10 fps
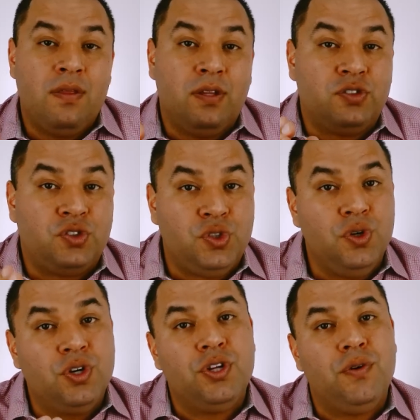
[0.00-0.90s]
The
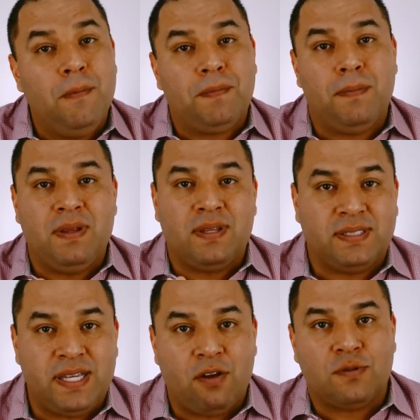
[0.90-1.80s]
sooner you implement the
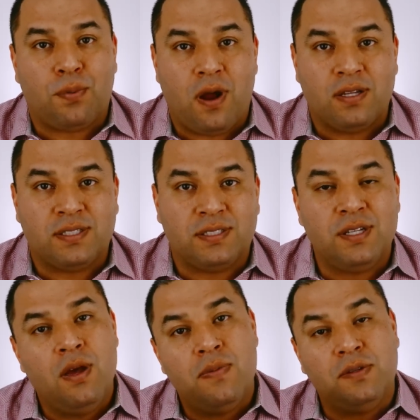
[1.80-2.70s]
sales process,
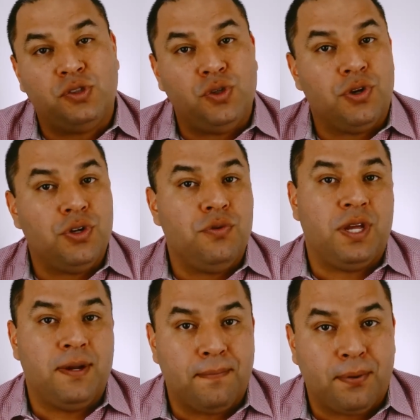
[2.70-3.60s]
the sooner you
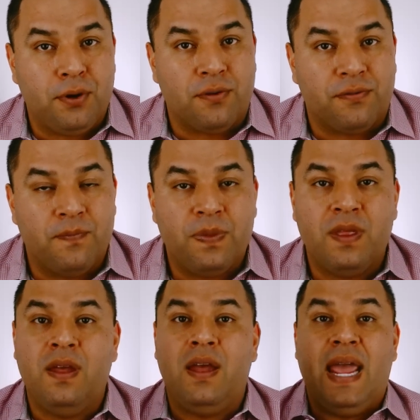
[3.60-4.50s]
can improve.
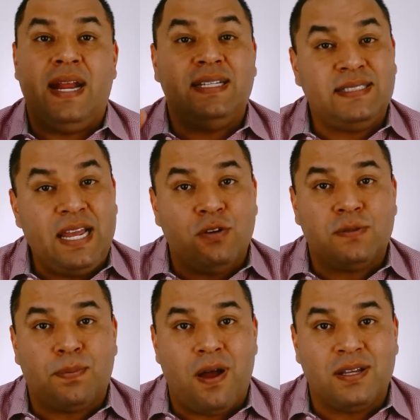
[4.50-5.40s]
And a sales
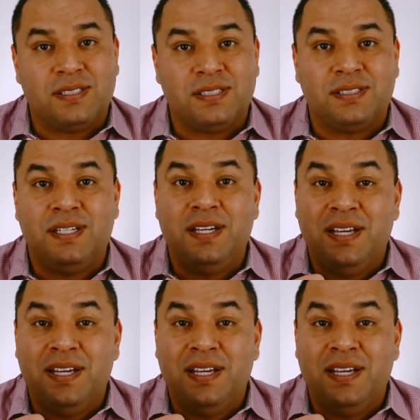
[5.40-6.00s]
process